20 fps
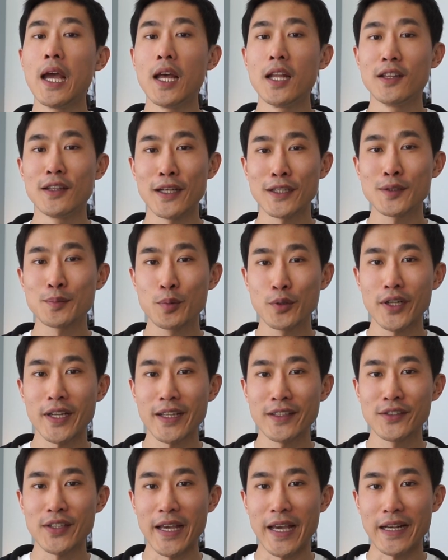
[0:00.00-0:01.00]
let's put
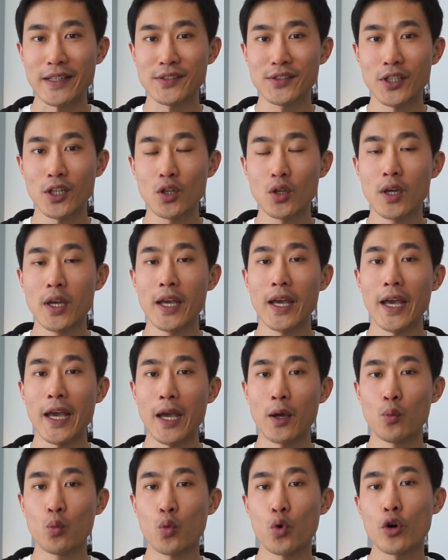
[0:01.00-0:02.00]
it into Excel
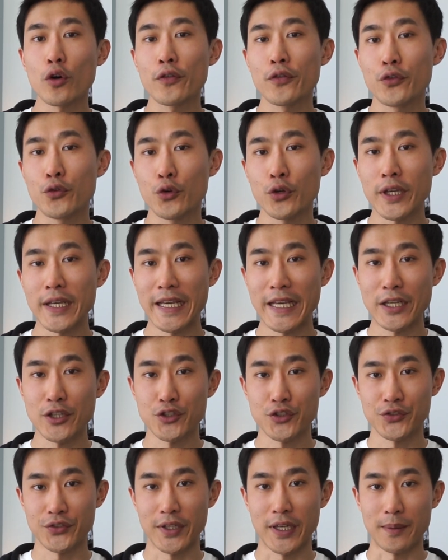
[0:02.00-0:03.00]
and walk through
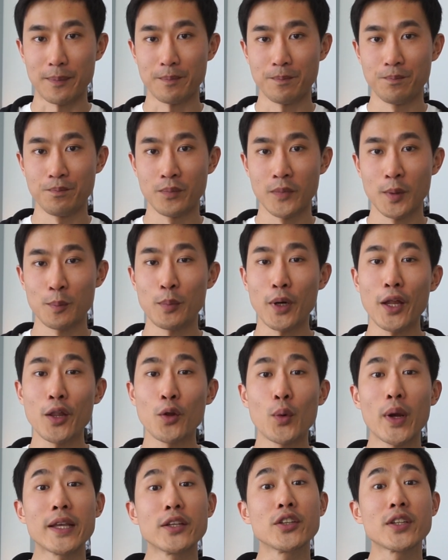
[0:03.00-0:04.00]
each step. By the
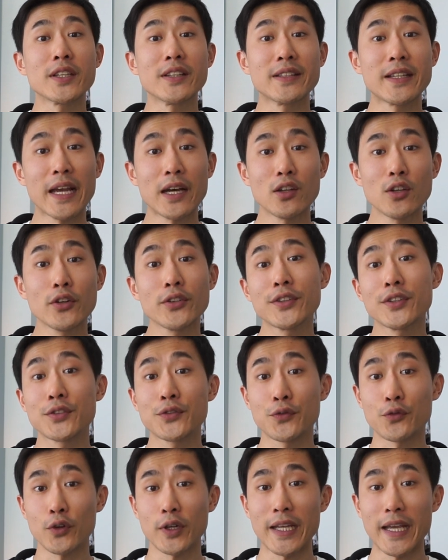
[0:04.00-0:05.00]
way, can download this
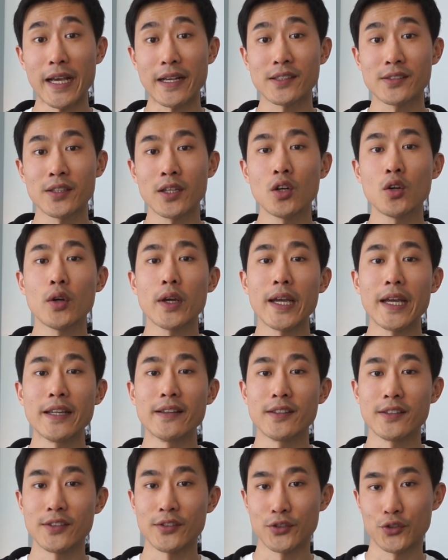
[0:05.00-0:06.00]
free Excel in
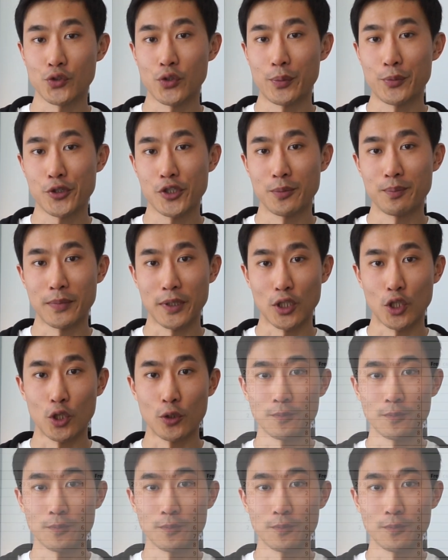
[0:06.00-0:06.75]
the description below.